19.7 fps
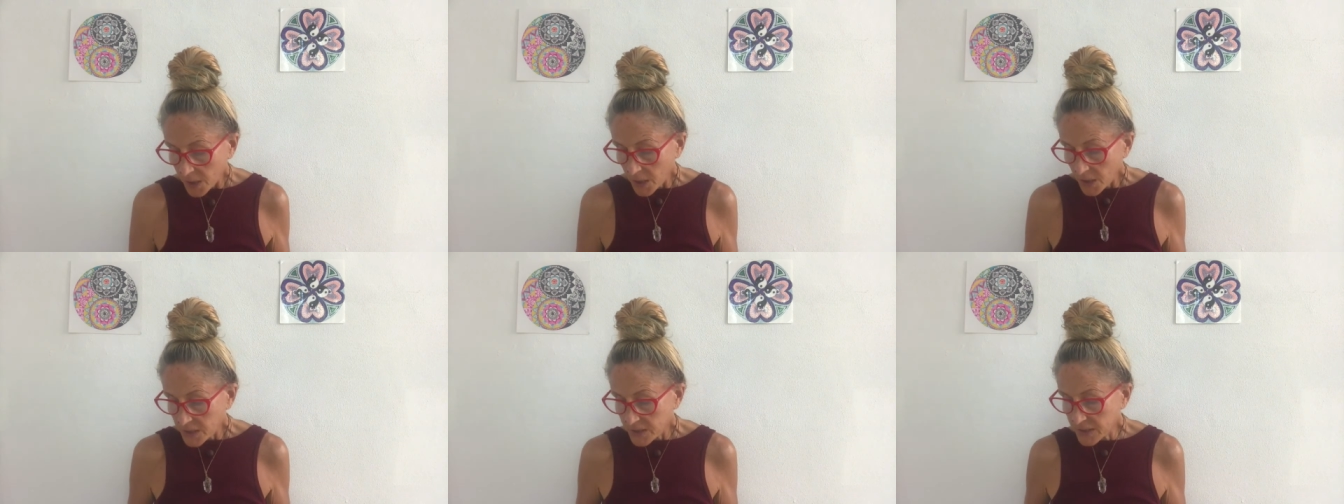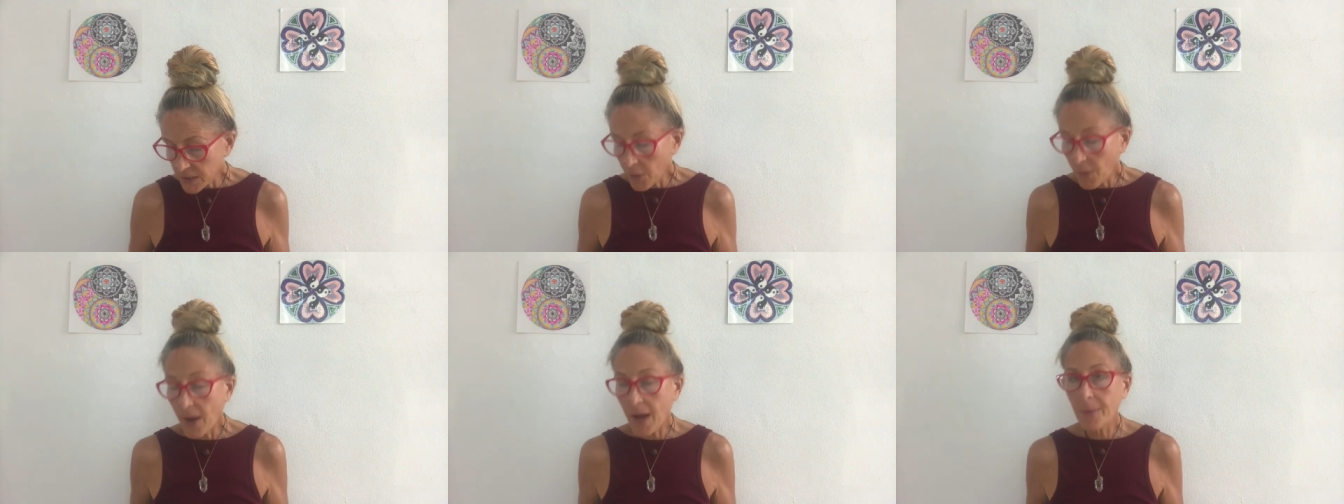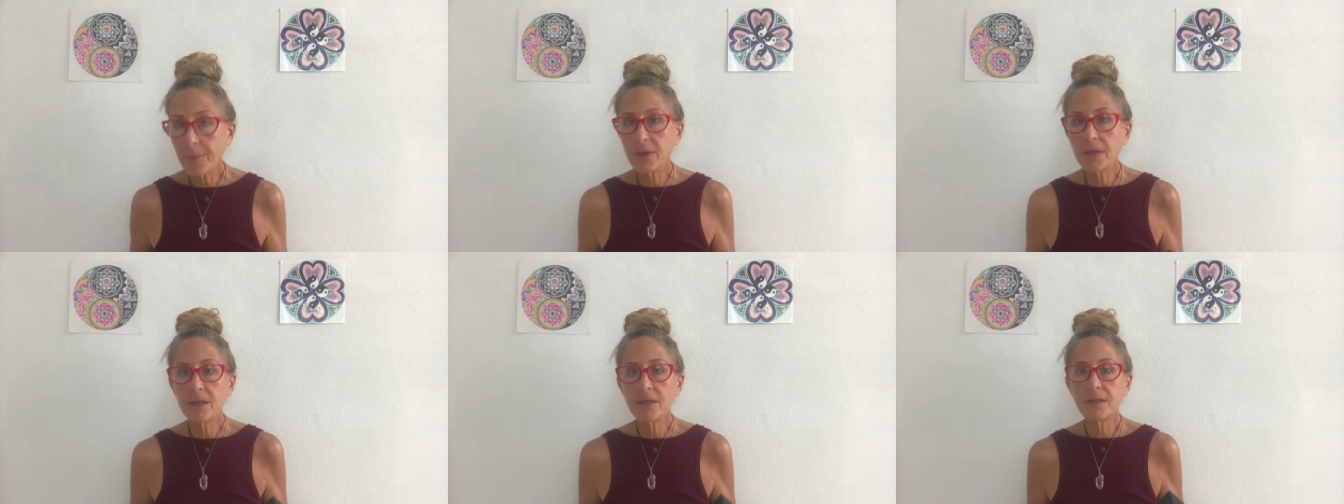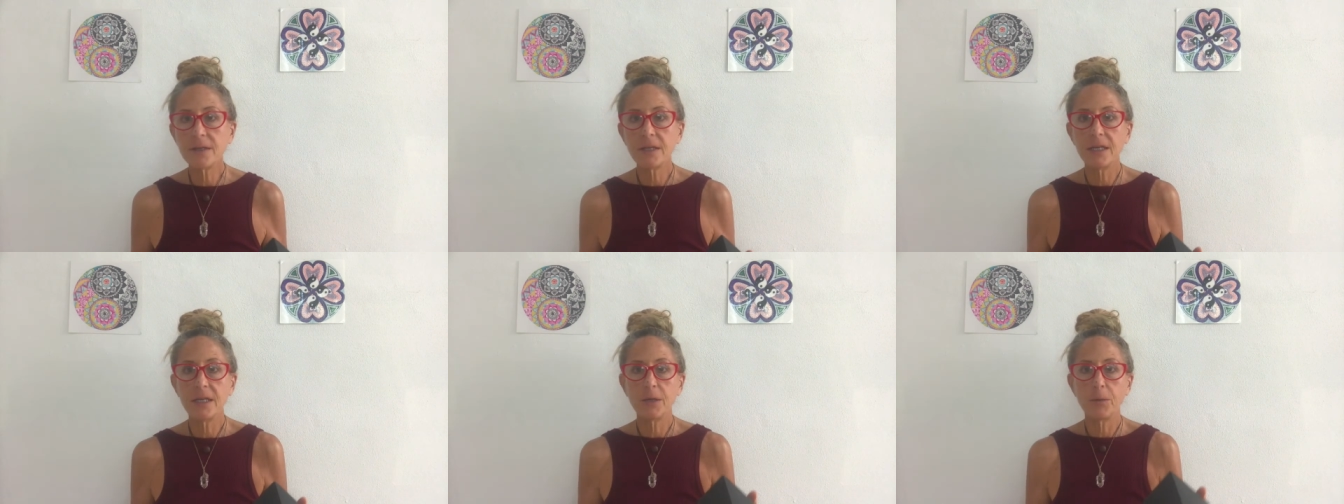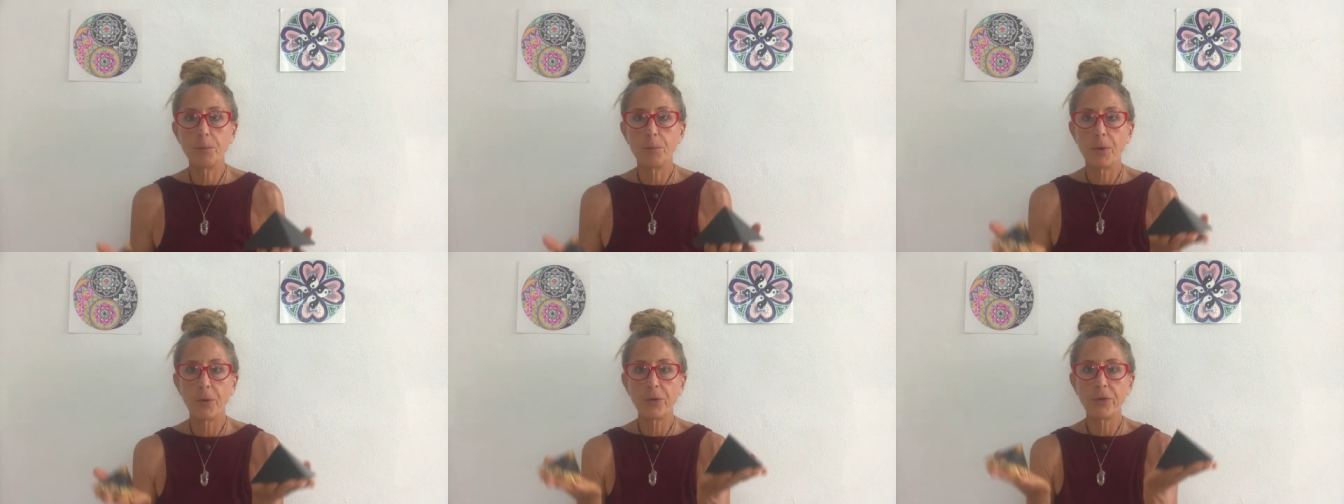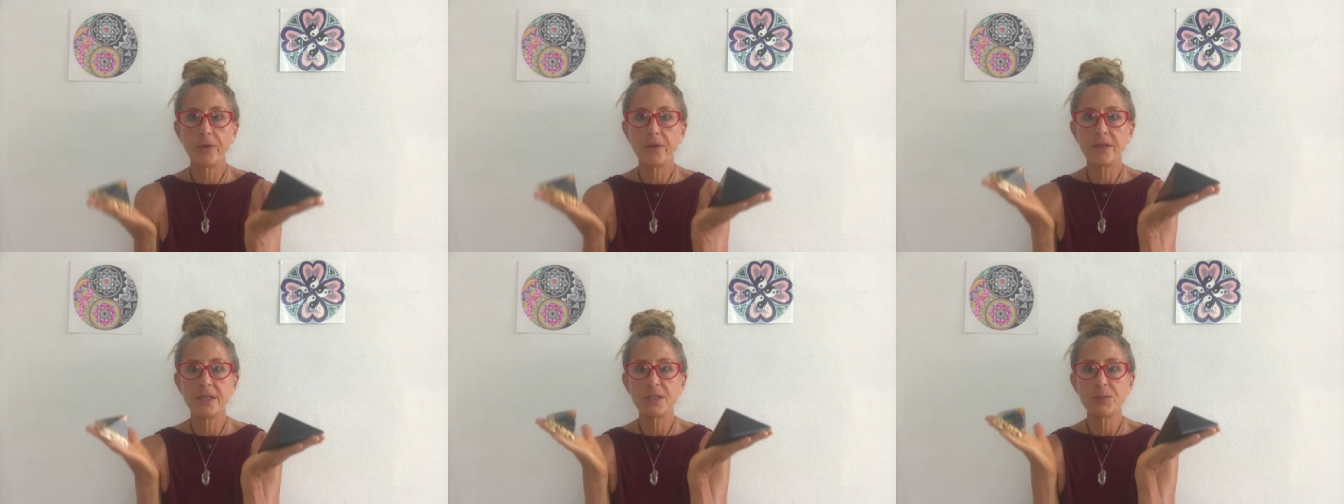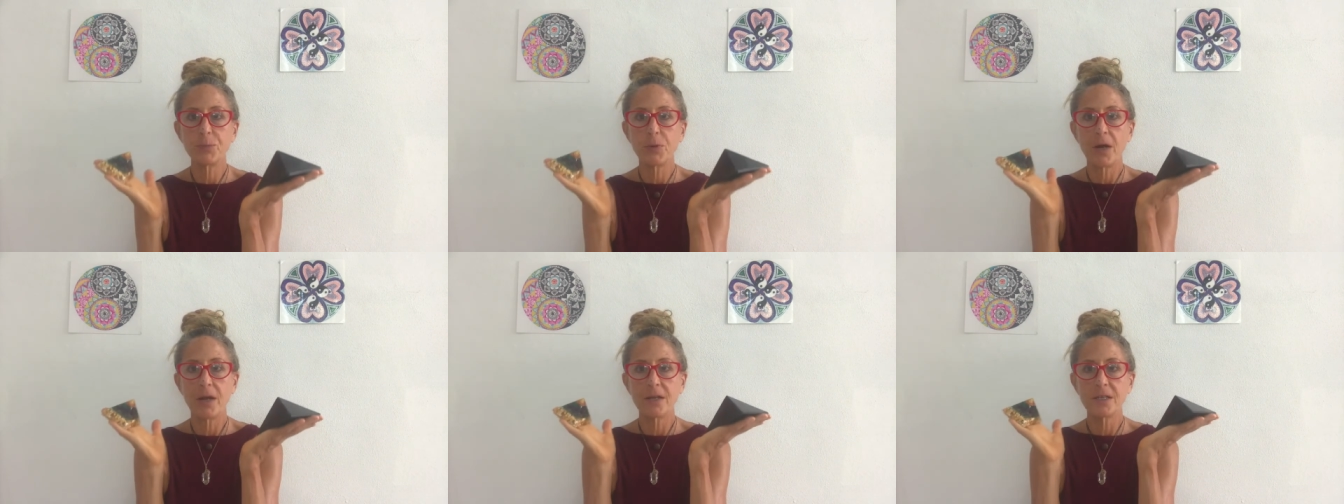So I'm going to link both of these
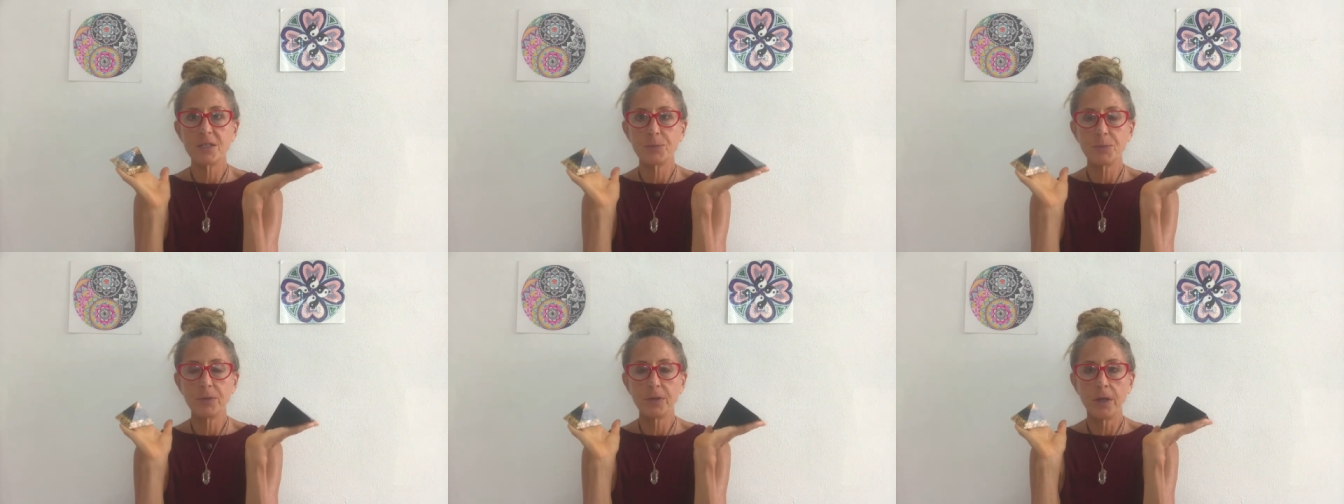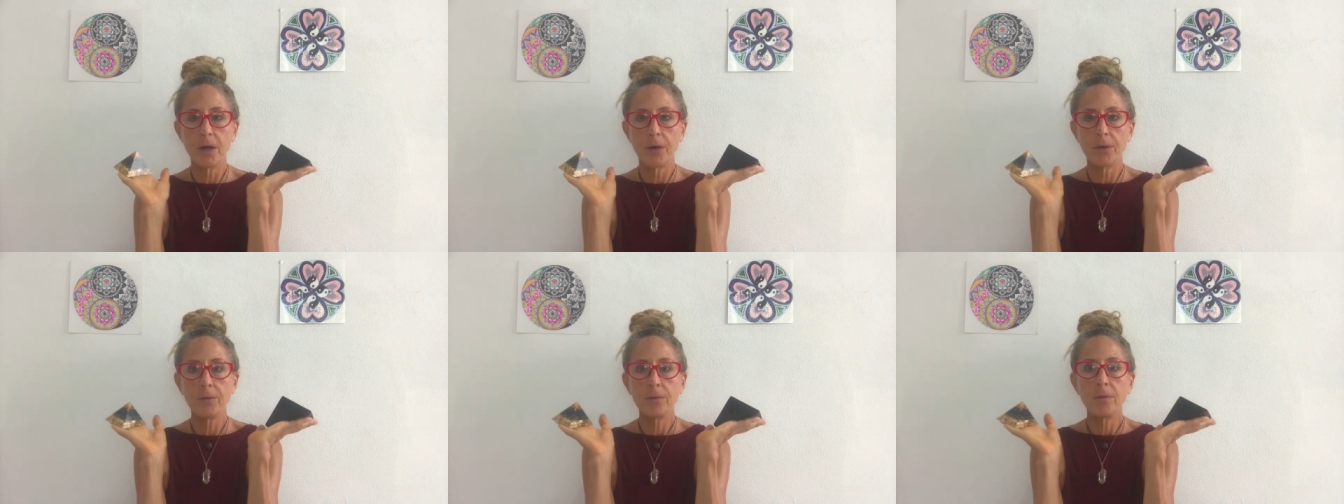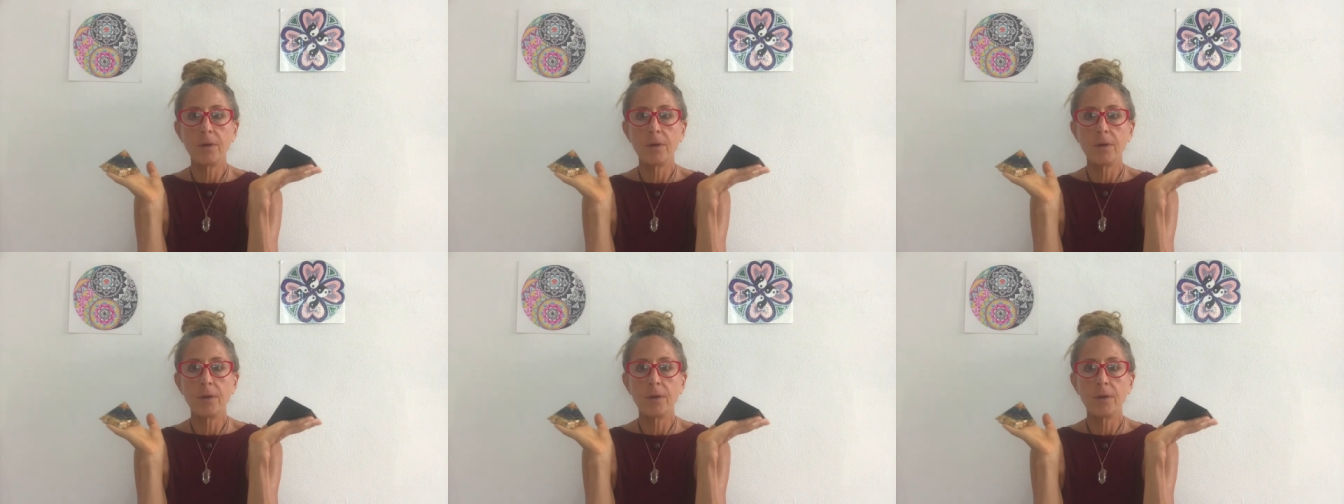products below